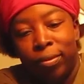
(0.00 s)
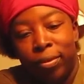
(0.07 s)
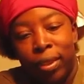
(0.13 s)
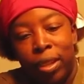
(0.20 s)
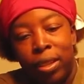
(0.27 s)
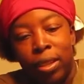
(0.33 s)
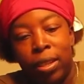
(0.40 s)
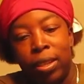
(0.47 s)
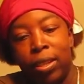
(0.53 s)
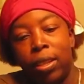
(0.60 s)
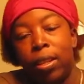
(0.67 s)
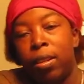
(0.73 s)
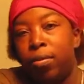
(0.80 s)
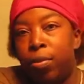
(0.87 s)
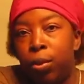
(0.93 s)
This is
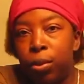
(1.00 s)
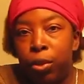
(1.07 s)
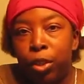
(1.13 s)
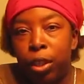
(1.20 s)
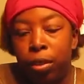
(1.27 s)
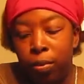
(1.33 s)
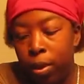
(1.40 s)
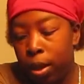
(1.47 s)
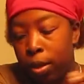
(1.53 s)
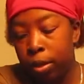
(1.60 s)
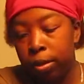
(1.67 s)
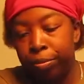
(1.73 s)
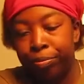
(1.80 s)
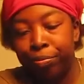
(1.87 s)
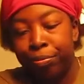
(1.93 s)
a full jar of
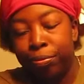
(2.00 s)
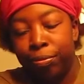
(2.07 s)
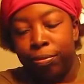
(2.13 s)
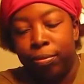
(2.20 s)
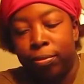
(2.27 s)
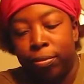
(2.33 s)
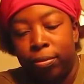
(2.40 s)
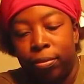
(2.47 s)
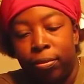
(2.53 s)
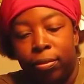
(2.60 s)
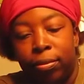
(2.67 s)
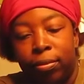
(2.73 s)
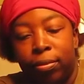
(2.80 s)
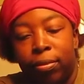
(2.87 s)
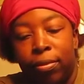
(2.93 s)
water,
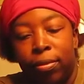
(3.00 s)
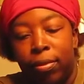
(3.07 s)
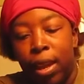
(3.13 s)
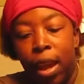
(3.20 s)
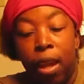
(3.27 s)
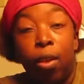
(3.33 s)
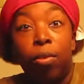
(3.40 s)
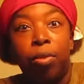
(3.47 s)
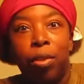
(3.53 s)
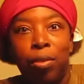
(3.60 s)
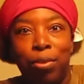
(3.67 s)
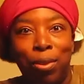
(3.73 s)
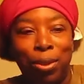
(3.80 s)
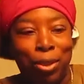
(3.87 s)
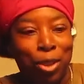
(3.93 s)
half
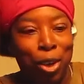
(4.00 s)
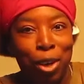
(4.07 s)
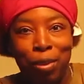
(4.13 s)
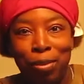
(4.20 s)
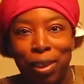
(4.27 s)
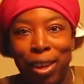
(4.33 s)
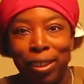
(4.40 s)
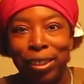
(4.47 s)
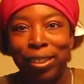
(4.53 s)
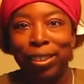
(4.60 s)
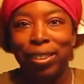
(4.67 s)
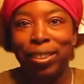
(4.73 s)
full jar of water,